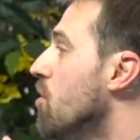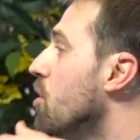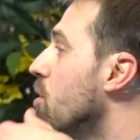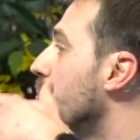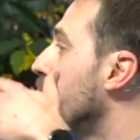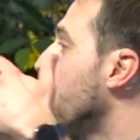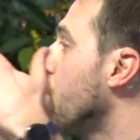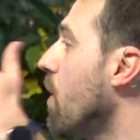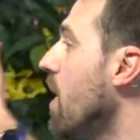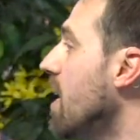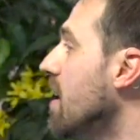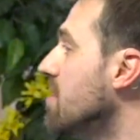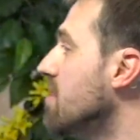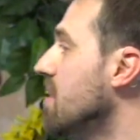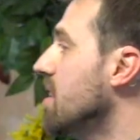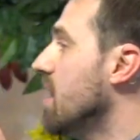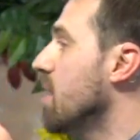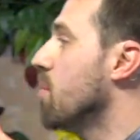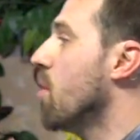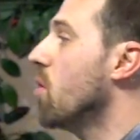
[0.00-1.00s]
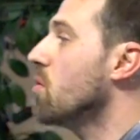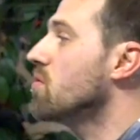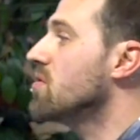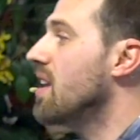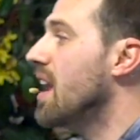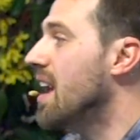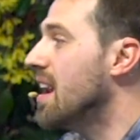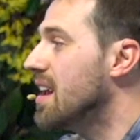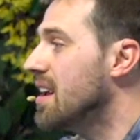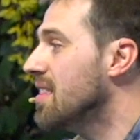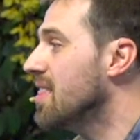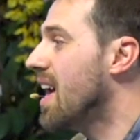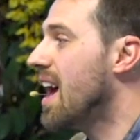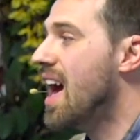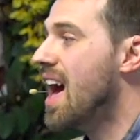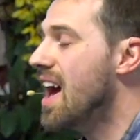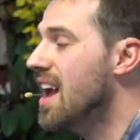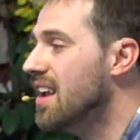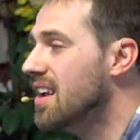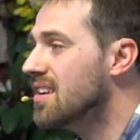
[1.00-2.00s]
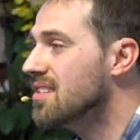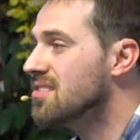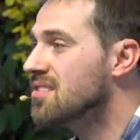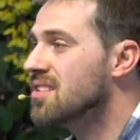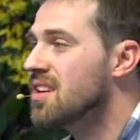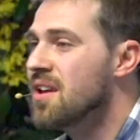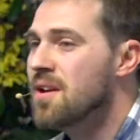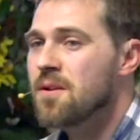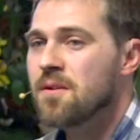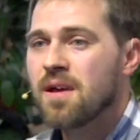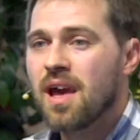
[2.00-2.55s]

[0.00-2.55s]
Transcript: They're praising him. Hosanna in the highest.